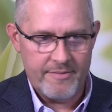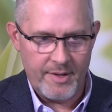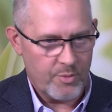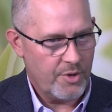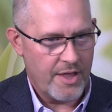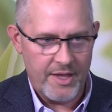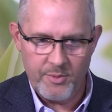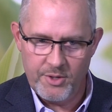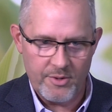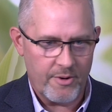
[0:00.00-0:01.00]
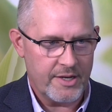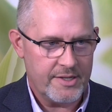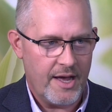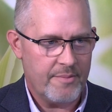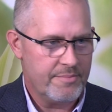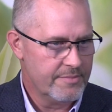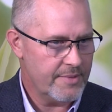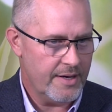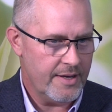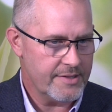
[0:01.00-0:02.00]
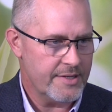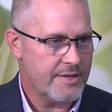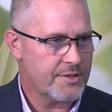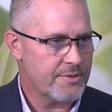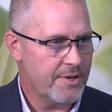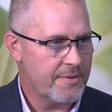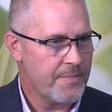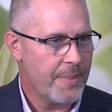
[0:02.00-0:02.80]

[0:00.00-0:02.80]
number one, I think we do a great job as an industry,